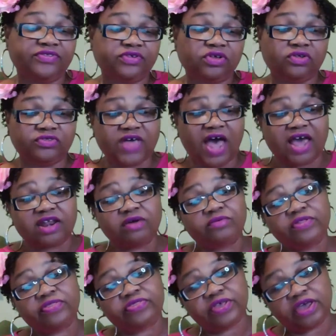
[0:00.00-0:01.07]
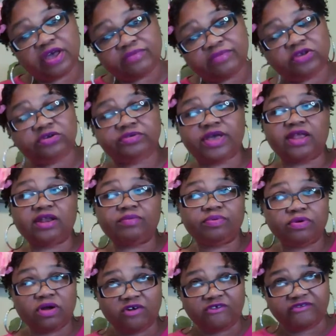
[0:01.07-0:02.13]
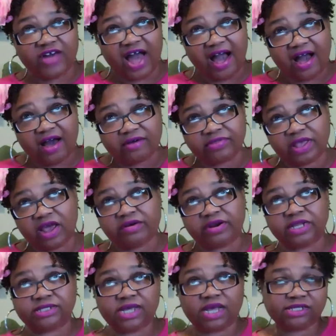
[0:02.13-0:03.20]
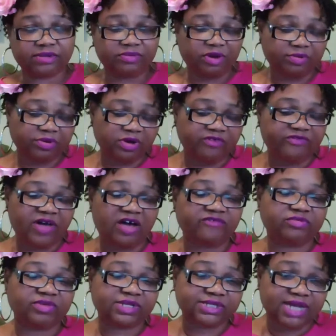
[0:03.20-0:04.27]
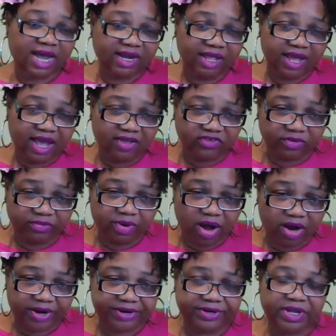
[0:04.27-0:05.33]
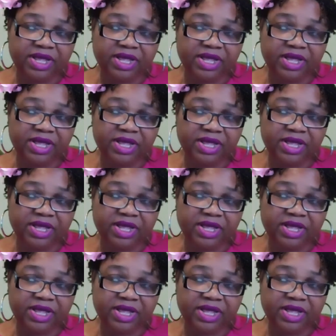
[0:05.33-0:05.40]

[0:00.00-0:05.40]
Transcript: So you sign up with them, you create a profile. They already take some of your profile from the signing agent part.